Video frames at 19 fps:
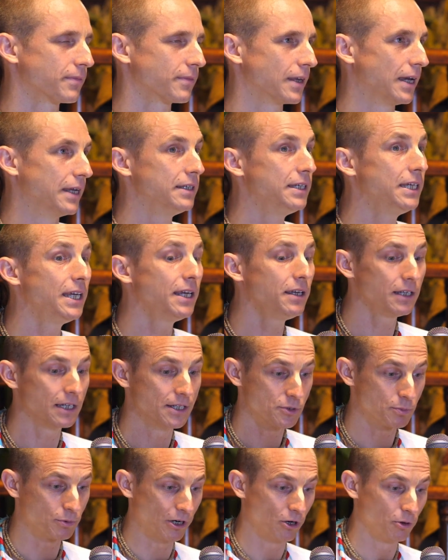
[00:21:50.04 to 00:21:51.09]
And he,
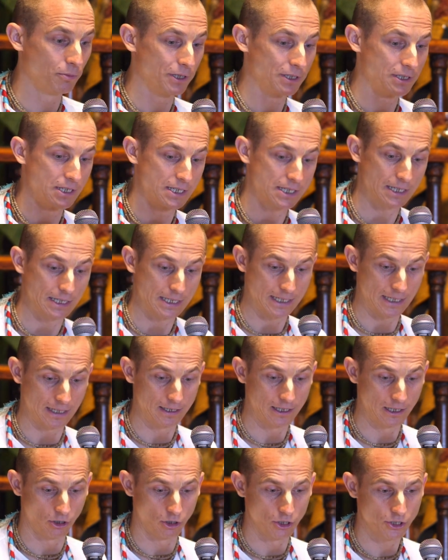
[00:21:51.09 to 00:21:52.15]
as Prabhupada said
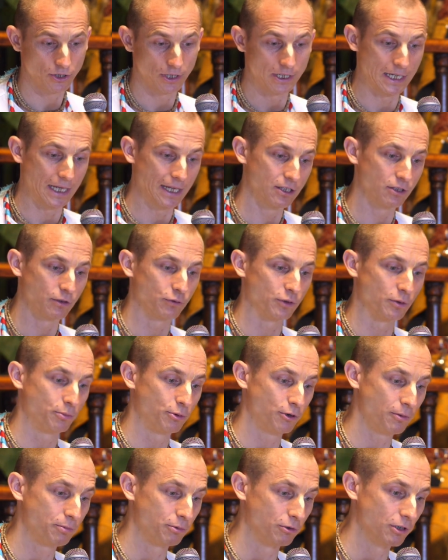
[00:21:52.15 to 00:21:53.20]
here also in the end of the
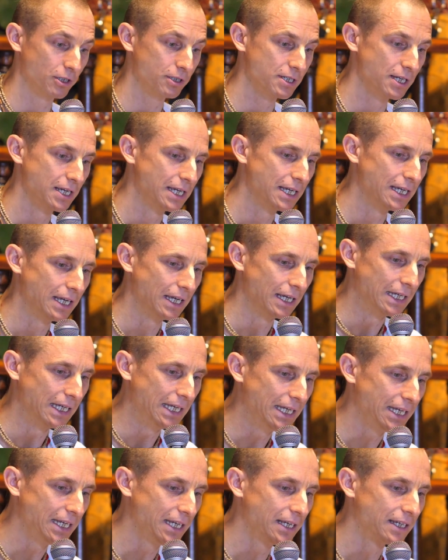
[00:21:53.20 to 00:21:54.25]
purport,
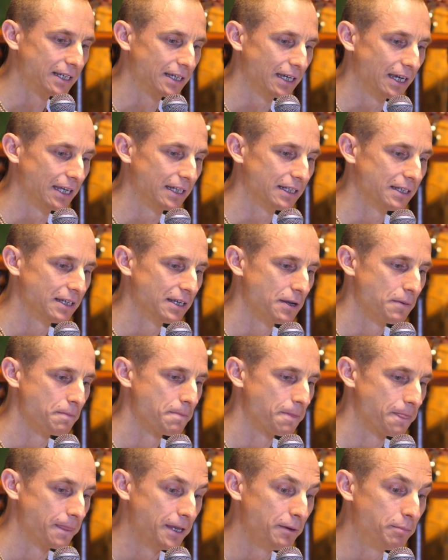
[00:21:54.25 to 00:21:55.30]
he
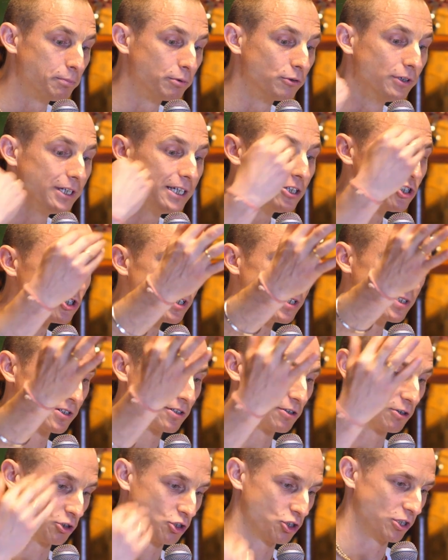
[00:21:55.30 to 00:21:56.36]
preaches
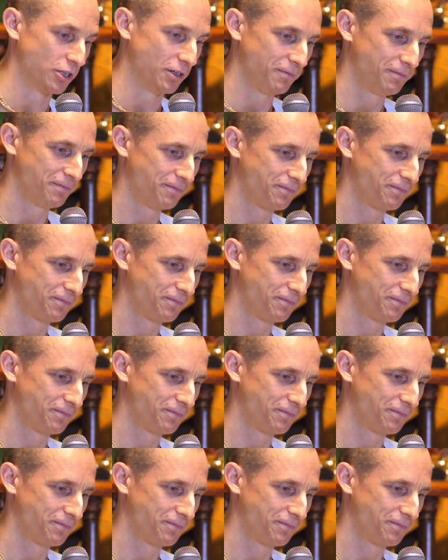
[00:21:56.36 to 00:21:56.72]
Krishna.